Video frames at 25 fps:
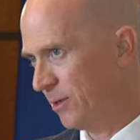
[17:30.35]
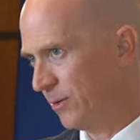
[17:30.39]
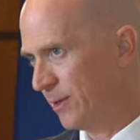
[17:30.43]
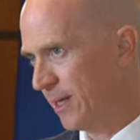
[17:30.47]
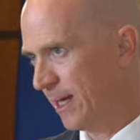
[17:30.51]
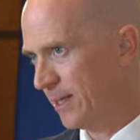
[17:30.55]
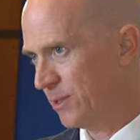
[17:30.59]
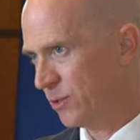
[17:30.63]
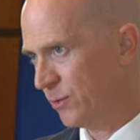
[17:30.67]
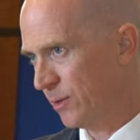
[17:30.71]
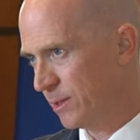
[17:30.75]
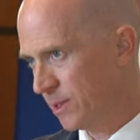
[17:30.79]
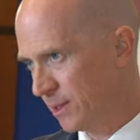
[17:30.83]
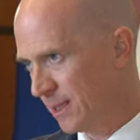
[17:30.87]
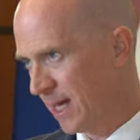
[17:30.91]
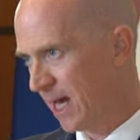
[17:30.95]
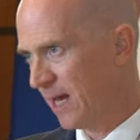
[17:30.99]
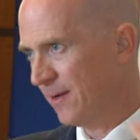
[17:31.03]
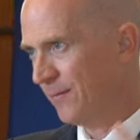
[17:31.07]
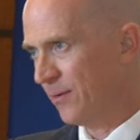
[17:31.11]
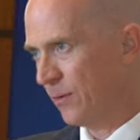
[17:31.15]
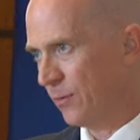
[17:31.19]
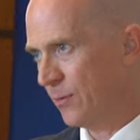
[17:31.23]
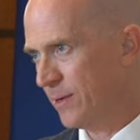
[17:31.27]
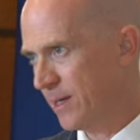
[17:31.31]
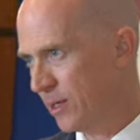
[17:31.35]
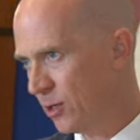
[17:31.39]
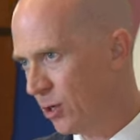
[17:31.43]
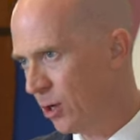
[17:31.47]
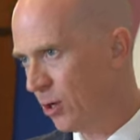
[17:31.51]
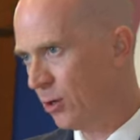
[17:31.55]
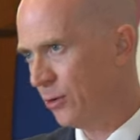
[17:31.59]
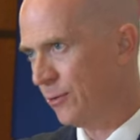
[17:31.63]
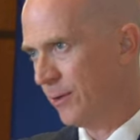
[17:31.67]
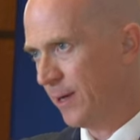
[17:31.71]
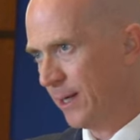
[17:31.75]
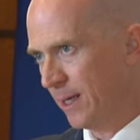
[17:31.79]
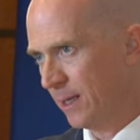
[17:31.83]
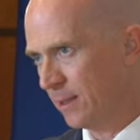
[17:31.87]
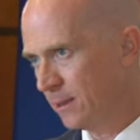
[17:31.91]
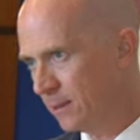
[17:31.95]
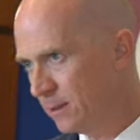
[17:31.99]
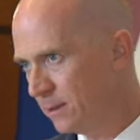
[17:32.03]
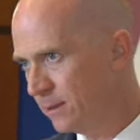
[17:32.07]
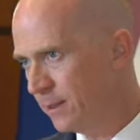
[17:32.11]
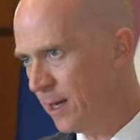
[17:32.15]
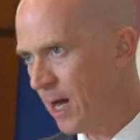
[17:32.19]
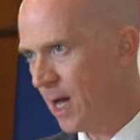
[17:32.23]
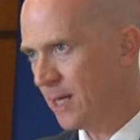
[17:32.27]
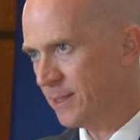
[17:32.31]
Okay, so it's kind of a recurring
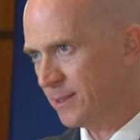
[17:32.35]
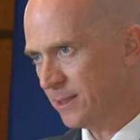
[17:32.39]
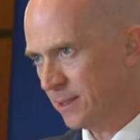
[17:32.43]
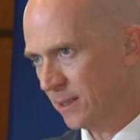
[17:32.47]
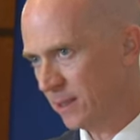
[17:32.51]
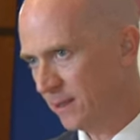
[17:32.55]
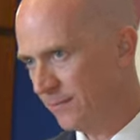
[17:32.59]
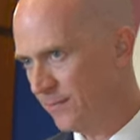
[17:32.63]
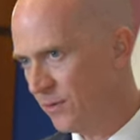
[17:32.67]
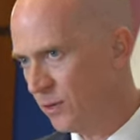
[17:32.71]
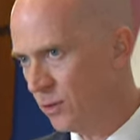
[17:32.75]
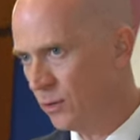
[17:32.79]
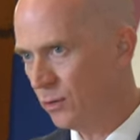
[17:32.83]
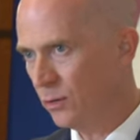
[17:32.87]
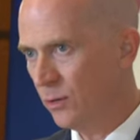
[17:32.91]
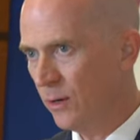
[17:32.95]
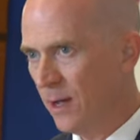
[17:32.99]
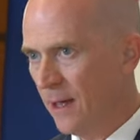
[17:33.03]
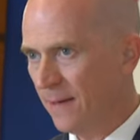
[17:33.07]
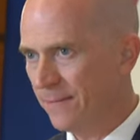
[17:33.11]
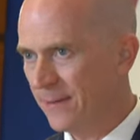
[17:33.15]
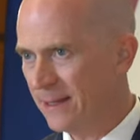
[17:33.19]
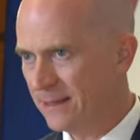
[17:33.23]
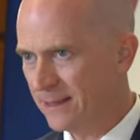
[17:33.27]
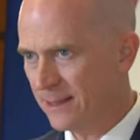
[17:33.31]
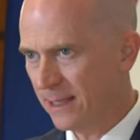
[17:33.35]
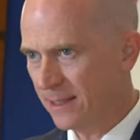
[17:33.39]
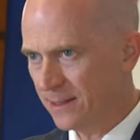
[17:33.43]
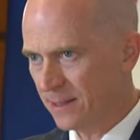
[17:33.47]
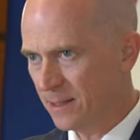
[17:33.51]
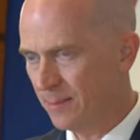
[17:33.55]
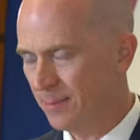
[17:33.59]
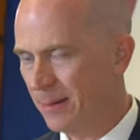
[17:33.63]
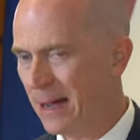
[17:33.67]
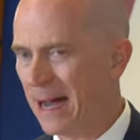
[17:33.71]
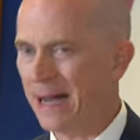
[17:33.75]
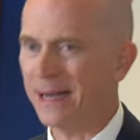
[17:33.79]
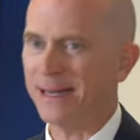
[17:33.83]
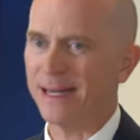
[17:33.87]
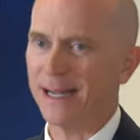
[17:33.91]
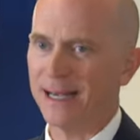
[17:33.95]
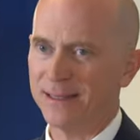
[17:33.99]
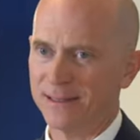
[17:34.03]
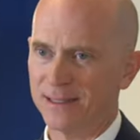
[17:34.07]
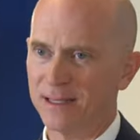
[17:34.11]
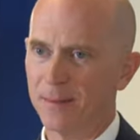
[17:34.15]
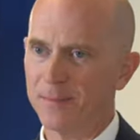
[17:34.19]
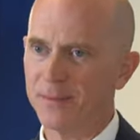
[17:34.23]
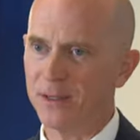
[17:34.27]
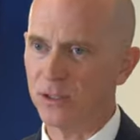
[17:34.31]
Gnostic view that sees the body
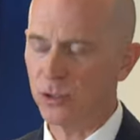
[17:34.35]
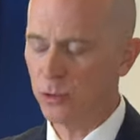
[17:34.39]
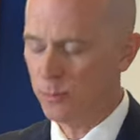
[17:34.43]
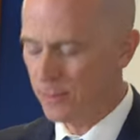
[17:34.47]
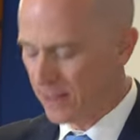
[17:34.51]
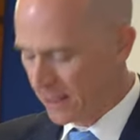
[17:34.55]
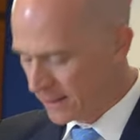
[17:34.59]
as something to be